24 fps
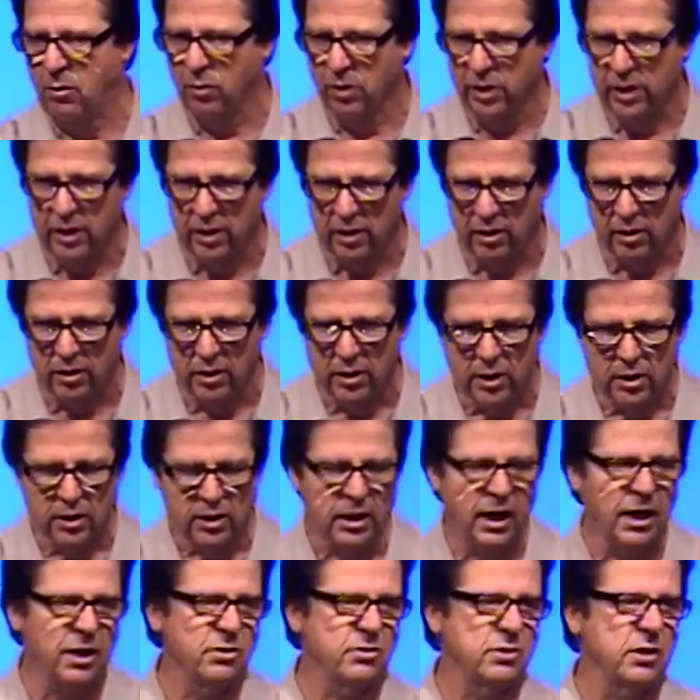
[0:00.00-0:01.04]
will hear.
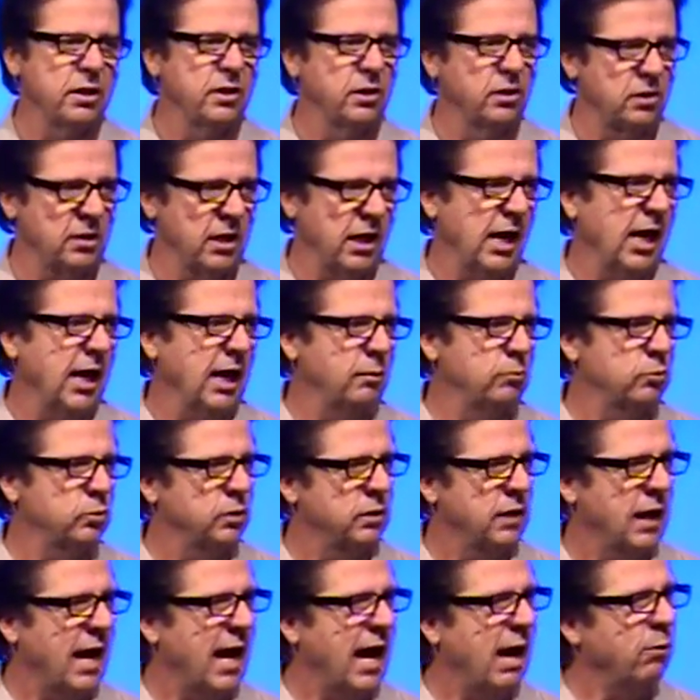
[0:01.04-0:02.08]
God is saying there are times
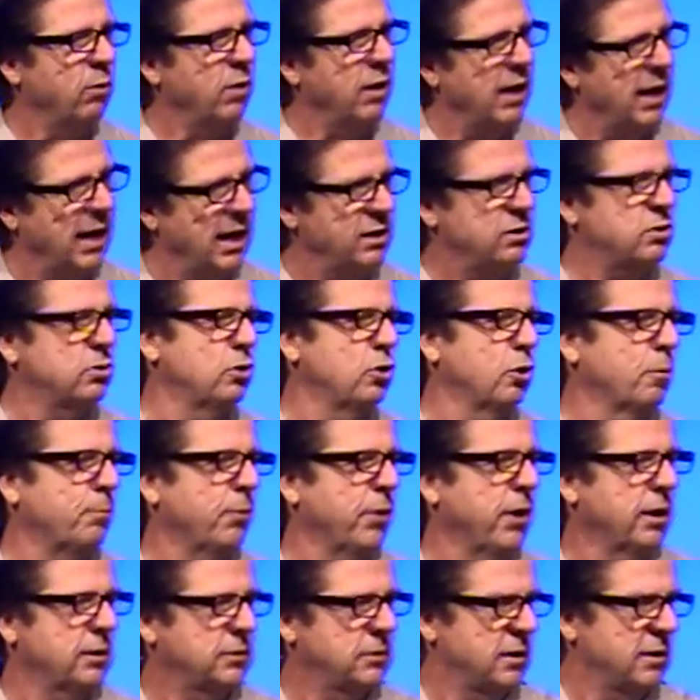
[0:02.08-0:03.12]
when I will answer your
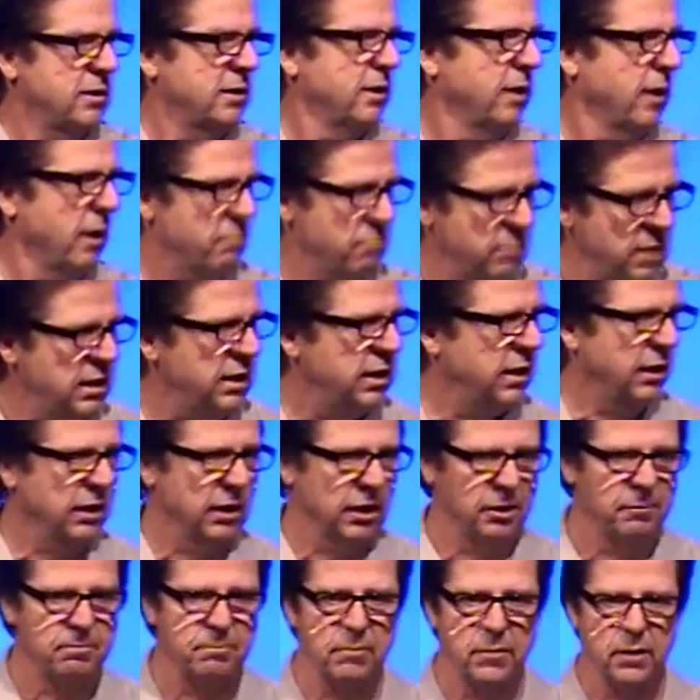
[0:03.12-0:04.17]
prayers
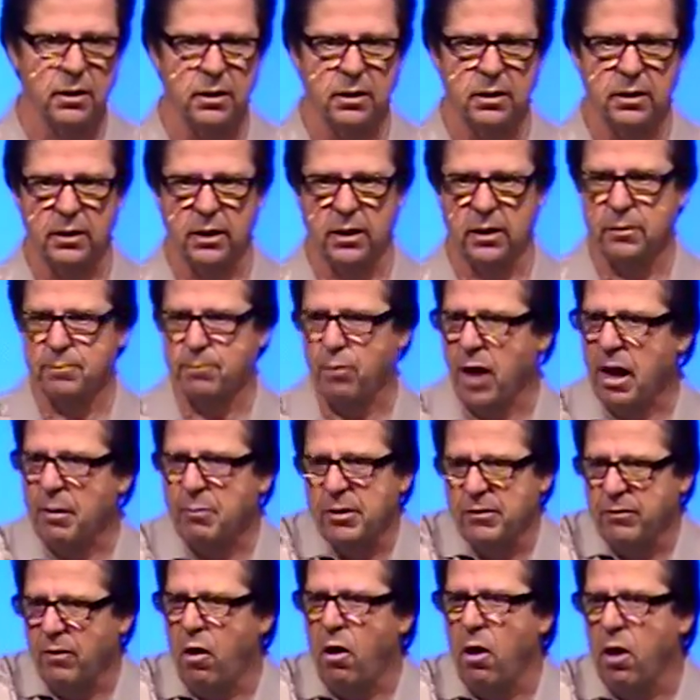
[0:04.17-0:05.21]
immediately.
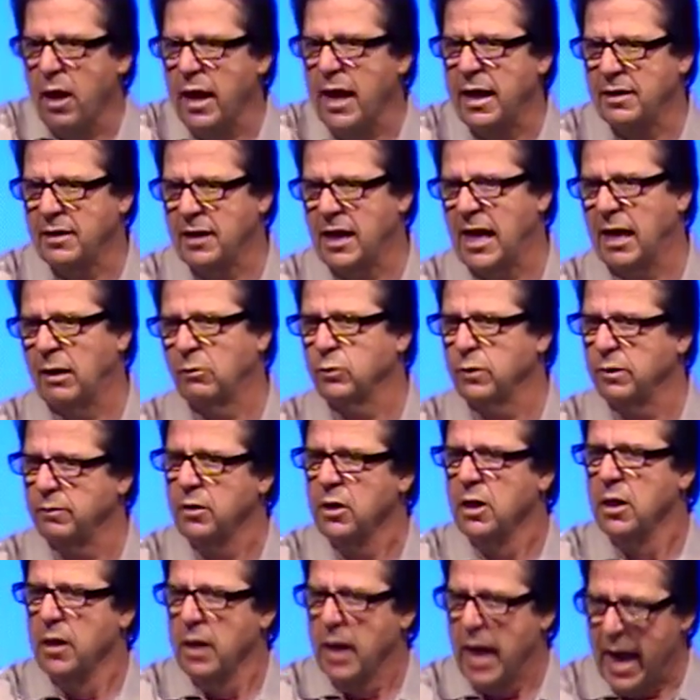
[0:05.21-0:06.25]
probably we've all had times we've
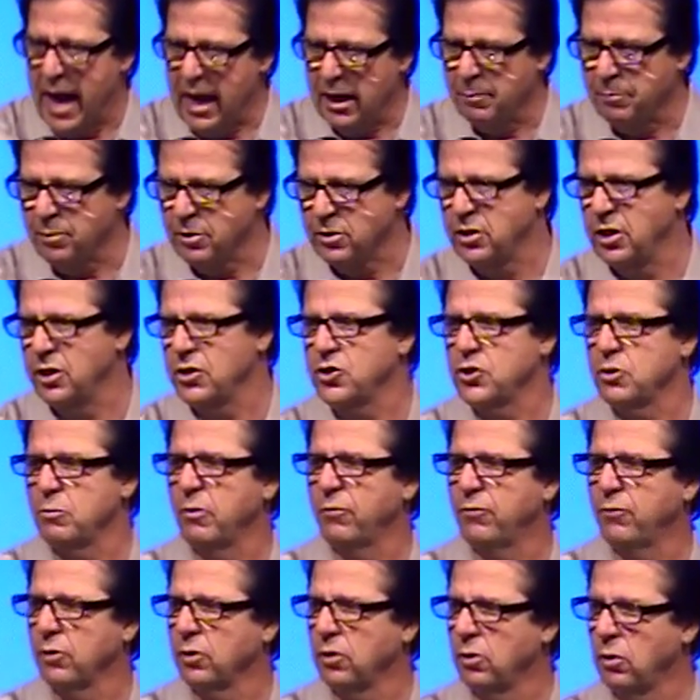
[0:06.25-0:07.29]
had a petition
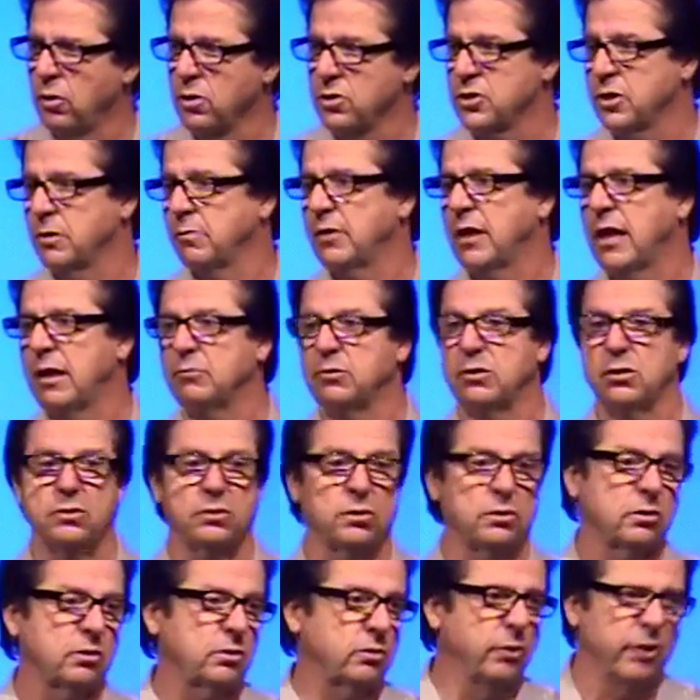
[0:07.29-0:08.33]
before the Lord. Sometimes there's
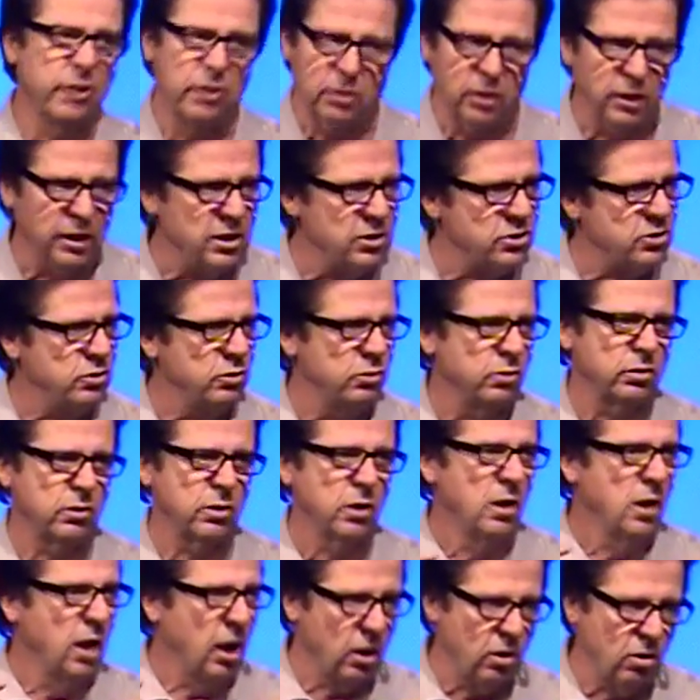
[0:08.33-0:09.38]
a critical issue, a,
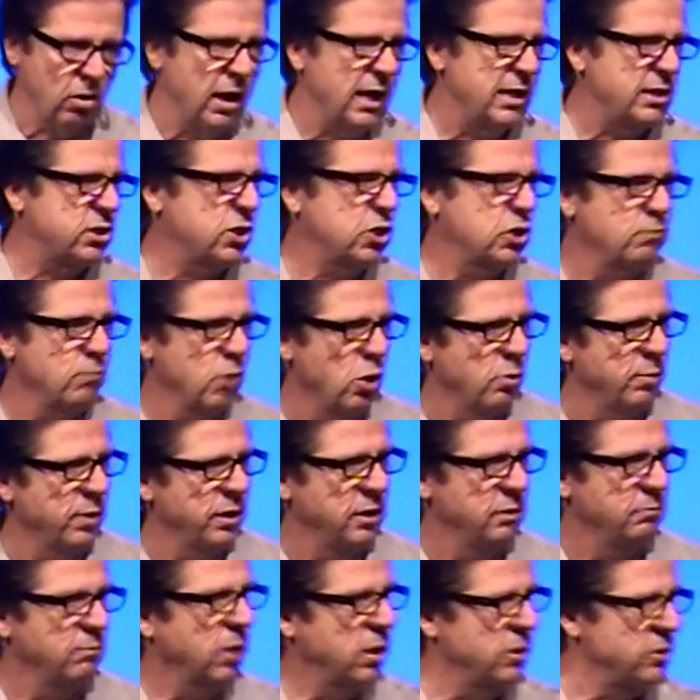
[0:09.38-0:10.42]
a crisis
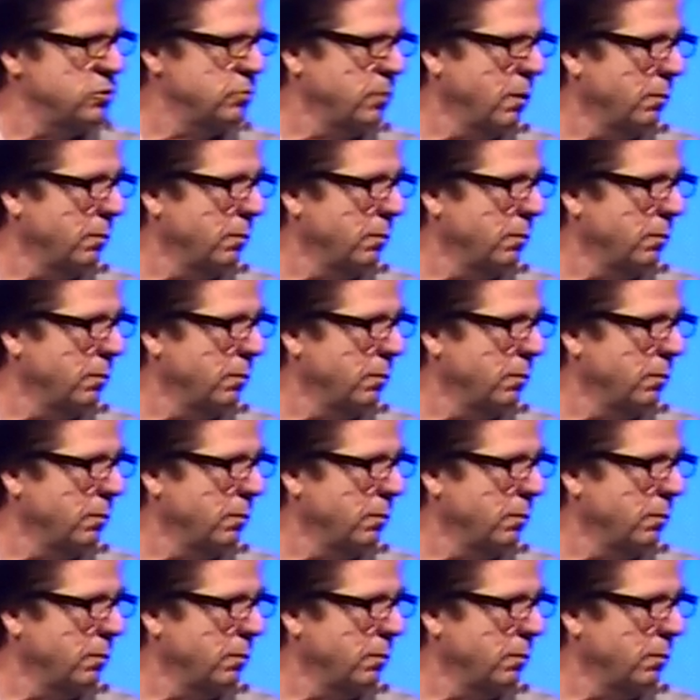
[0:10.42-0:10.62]
moment, an emergency